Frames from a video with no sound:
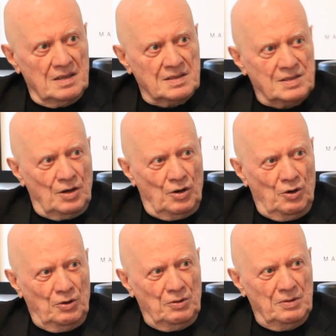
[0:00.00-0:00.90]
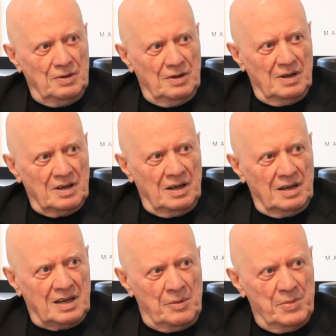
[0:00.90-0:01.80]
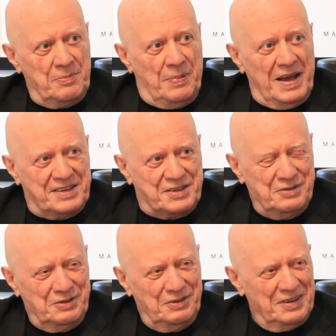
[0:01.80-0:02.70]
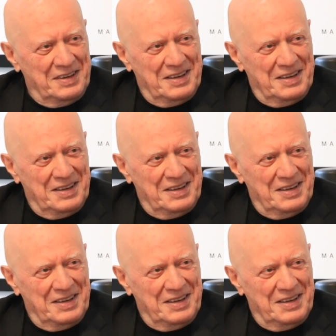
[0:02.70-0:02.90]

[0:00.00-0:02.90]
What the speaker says: So coming back to